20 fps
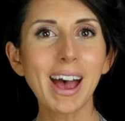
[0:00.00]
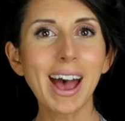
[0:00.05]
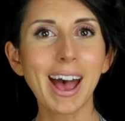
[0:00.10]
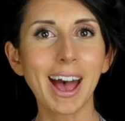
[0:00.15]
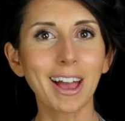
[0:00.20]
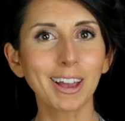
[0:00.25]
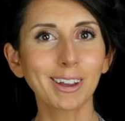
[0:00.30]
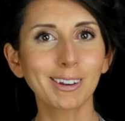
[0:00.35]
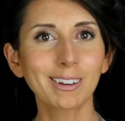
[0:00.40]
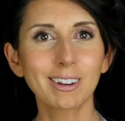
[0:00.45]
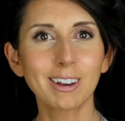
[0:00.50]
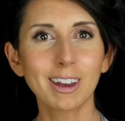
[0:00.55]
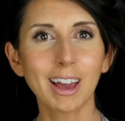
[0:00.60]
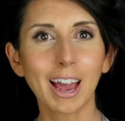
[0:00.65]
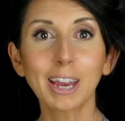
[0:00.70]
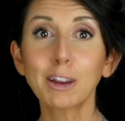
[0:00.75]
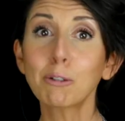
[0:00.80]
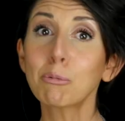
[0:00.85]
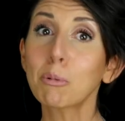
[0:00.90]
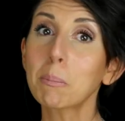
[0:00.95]
fact,
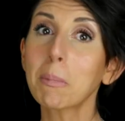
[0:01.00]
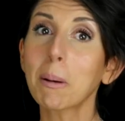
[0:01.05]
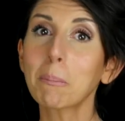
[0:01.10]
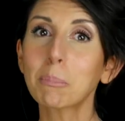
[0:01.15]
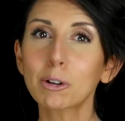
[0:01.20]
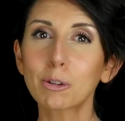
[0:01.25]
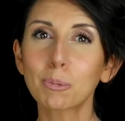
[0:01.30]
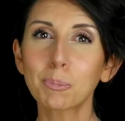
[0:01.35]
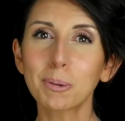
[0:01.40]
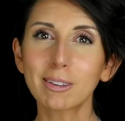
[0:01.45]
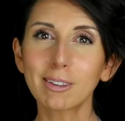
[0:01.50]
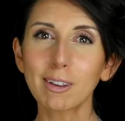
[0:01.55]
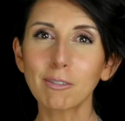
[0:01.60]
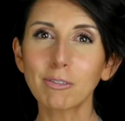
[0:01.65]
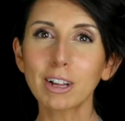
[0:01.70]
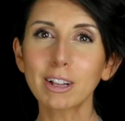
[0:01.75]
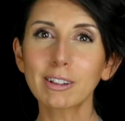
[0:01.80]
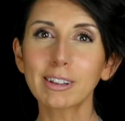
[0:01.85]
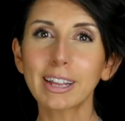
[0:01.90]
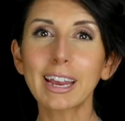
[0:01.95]
I can remember
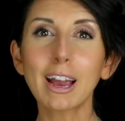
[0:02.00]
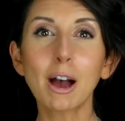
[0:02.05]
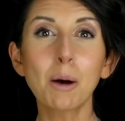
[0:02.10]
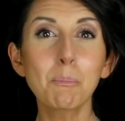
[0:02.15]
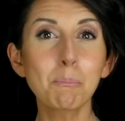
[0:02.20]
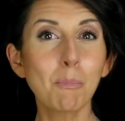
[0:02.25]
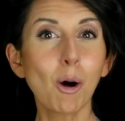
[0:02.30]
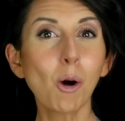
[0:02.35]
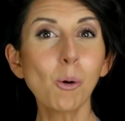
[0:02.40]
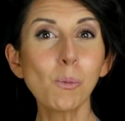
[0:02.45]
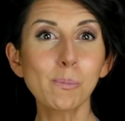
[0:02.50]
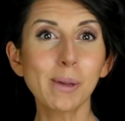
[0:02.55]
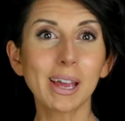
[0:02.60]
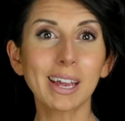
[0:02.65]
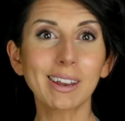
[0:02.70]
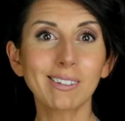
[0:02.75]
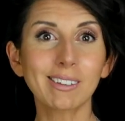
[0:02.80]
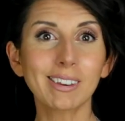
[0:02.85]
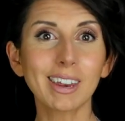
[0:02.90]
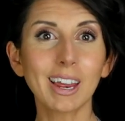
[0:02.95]
specifically a
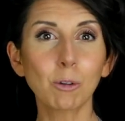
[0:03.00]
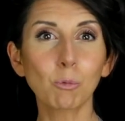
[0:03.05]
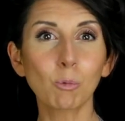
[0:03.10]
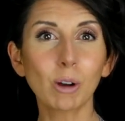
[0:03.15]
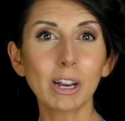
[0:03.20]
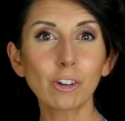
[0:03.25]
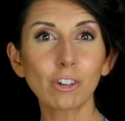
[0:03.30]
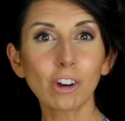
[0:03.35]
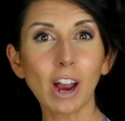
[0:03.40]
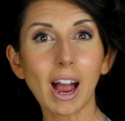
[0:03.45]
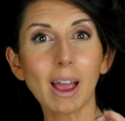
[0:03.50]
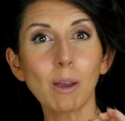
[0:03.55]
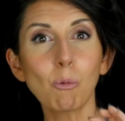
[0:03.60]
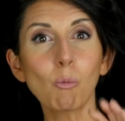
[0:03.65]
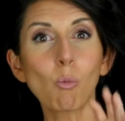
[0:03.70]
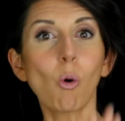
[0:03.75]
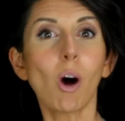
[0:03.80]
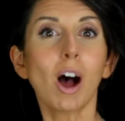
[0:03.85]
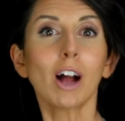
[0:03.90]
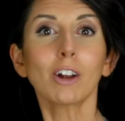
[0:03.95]
moment in which I
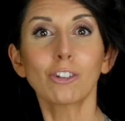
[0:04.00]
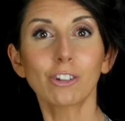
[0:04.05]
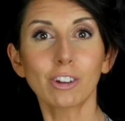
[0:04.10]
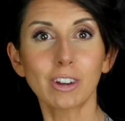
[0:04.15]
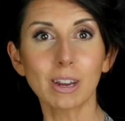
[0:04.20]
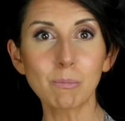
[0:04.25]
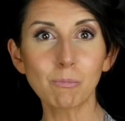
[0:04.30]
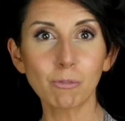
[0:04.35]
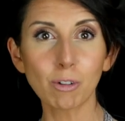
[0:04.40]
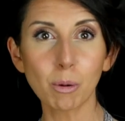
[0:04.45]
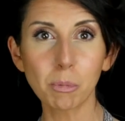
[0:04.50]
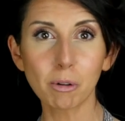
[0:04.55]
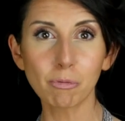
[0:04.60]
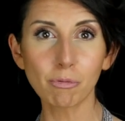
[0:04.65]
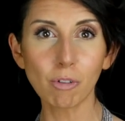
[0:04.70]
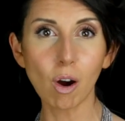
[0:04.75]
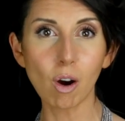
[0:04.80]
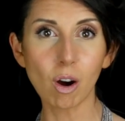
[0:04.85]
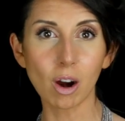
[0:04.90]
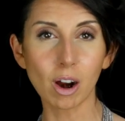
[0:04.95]
watched him from
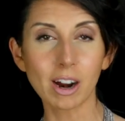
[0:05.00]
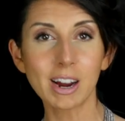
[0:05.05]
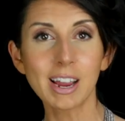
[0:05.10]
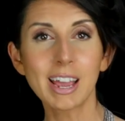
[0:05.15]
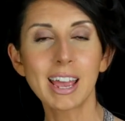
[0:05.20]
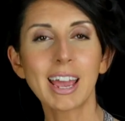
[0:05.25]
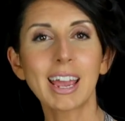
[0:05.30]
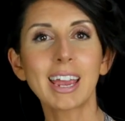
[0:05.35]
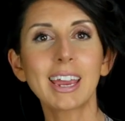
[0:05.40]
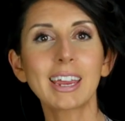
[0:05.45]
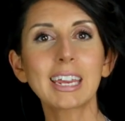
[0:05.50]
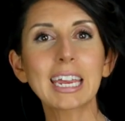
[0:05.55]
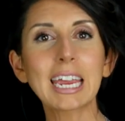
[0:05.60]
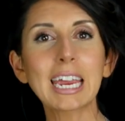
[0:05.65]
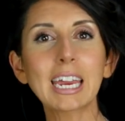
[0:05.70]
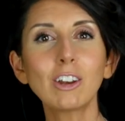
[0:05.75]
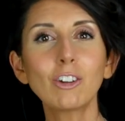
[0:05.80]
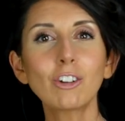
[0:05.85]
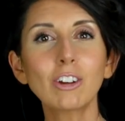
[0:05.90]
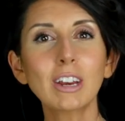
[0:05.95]
afar
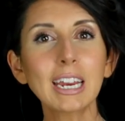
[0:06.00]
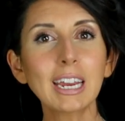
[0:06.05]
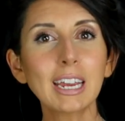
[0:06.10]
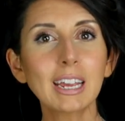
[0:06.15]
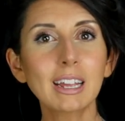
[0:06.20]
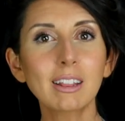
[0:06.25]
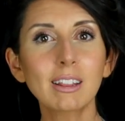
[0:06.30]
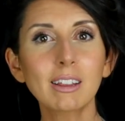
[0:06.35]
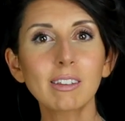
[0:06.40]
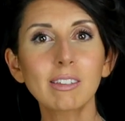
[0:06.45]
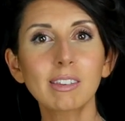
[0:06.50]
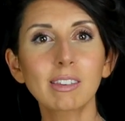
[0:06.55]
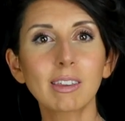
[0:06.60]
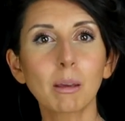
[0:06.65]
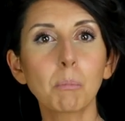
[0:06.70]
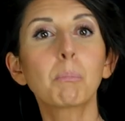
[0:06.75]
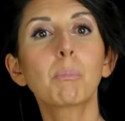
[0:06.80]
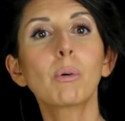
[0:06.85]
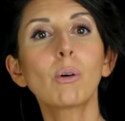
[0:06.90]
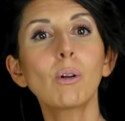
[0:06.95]
engaging in the
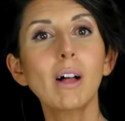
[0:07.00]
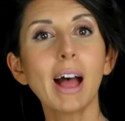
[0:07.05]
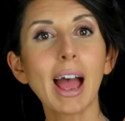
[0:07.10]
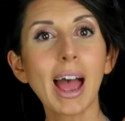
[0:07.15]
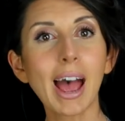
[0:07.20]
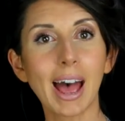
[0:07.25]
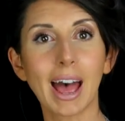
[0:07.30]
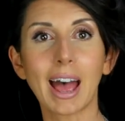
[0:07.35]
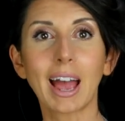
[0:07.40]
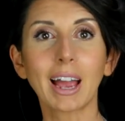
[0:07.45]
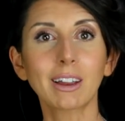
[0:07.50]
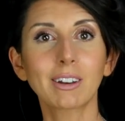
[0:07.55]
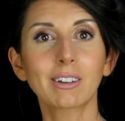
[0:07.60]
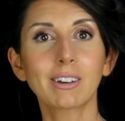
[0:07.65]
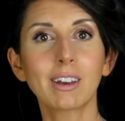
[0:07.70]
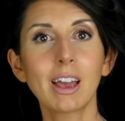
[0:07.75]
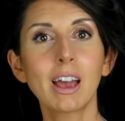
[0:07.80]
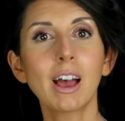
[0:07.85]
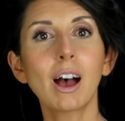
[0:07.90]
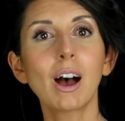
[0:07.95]
simple
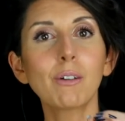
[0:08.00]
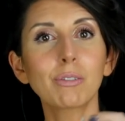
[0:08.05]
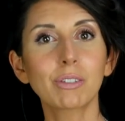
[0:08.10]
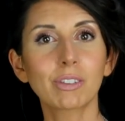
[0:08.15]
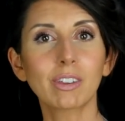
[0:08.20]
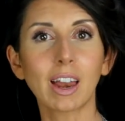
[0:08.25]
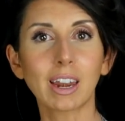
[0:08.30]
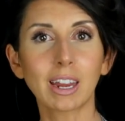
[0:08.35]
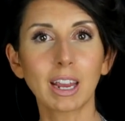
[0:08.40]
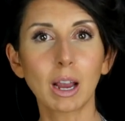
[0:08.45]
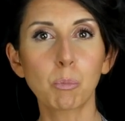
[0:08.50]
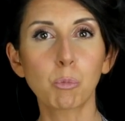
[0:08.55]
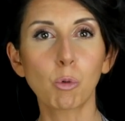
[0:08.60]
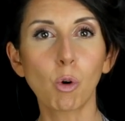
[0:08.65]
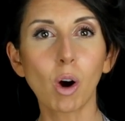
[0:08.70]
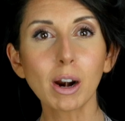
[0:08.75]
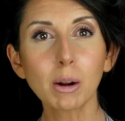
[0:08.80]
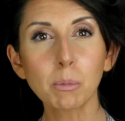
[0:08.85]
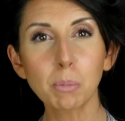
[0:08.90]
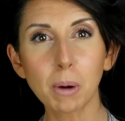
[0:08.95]
act of setting up
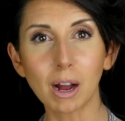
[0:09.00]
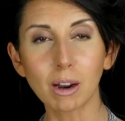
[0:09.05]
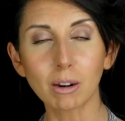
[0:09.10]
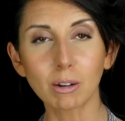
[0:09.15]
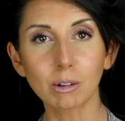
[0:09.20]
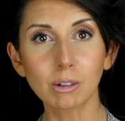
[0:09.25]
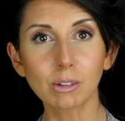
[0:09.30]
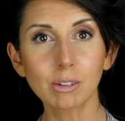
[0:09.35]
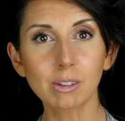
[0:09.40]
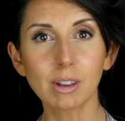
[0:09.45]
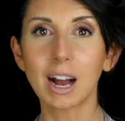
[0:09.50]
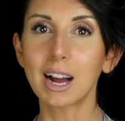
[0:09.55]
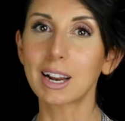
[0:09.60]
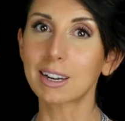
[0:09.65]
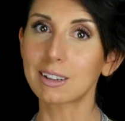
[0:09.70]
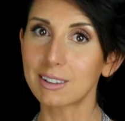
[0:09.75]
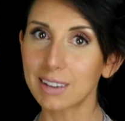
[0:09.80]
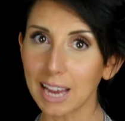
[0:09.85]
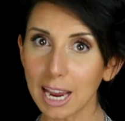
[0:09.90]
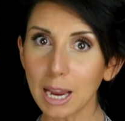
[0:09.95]
water bottles
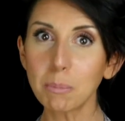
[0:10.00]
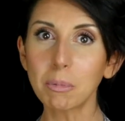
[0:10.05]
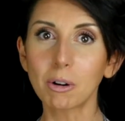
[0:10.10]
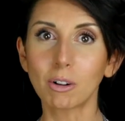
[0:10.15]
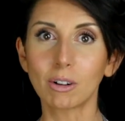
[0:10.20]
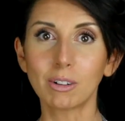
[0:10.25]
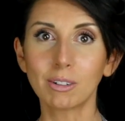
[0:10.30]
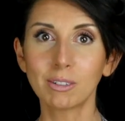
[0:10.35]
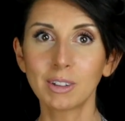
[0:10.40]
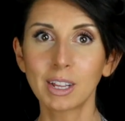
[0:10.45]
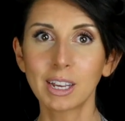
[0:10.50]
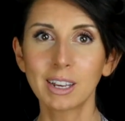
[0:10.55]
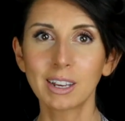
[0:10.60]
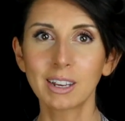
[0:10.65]
on a table.